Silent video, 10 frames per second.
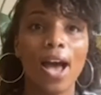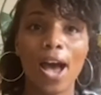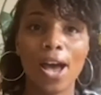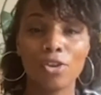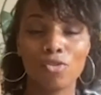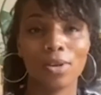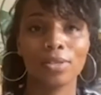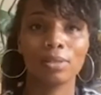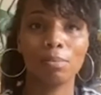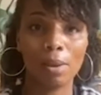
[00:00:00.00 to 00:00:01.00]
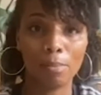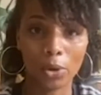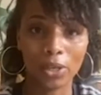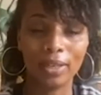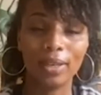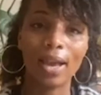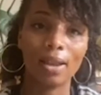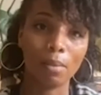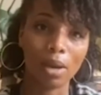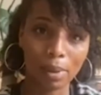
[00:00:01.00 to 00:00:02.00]
I trust my body
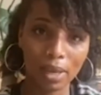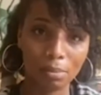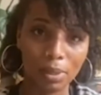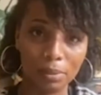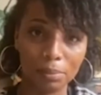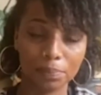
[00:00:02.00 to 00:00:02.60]
and my baby.